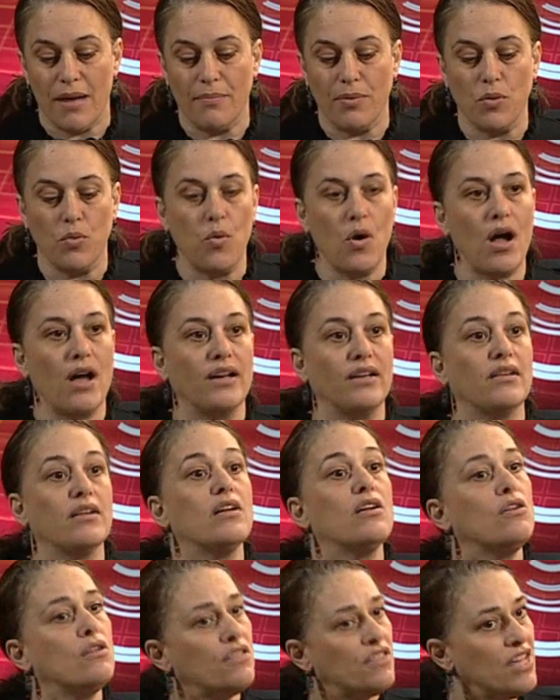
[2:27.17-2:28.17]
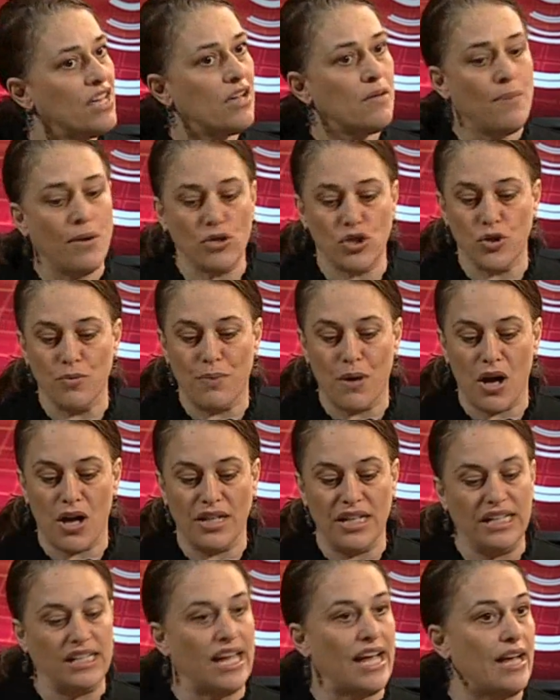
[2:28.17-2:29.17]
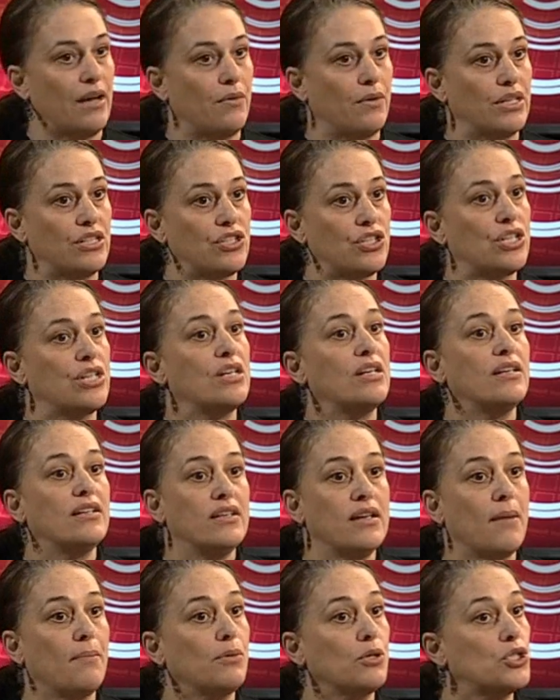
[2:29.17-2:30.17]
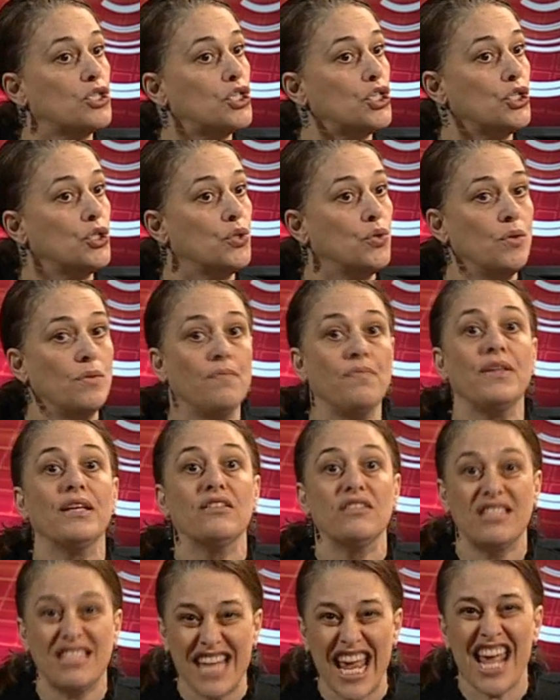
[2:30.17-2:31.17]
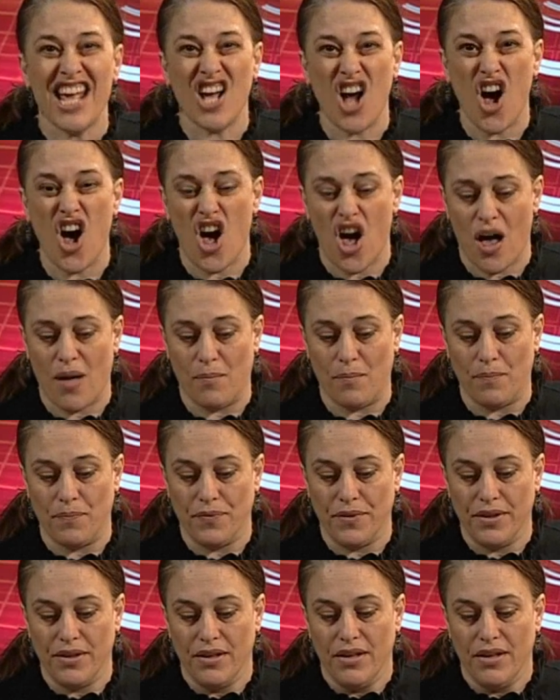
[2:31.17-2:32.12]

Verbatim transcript: Number one, think about your body language. Number two, stay calm.